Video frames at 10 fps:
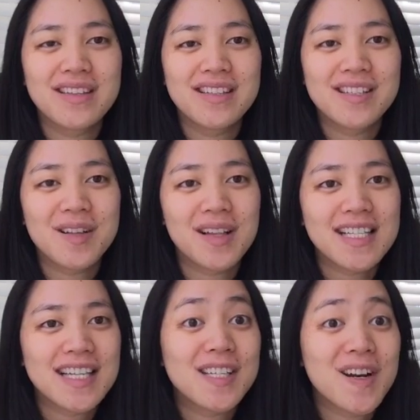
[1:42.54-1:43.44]
So let's
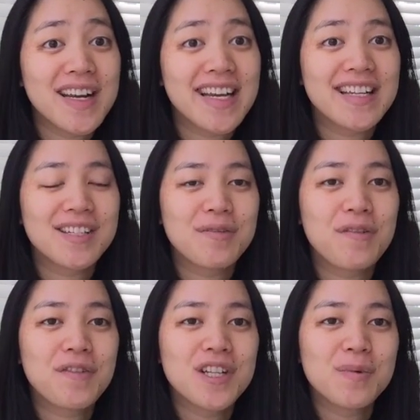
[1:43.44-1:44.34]
get started. So the
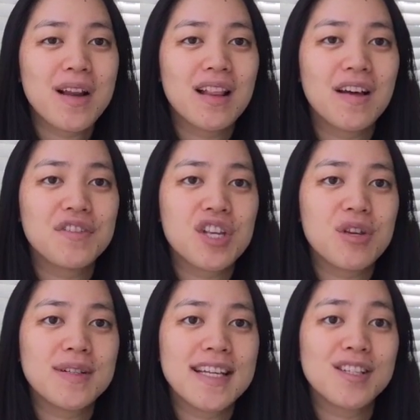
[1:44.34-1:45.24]
first one I love to
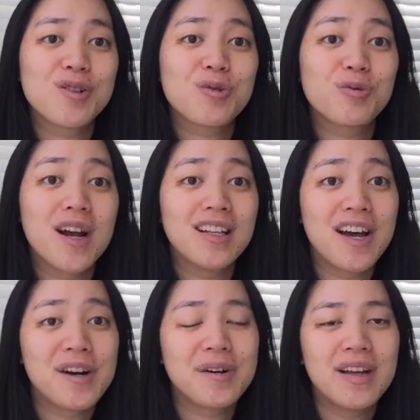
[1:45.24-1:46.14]
use is
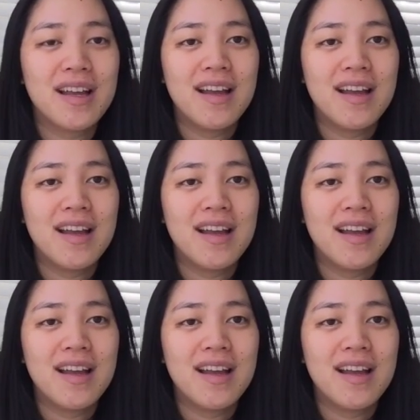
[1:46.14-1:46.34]
Trello.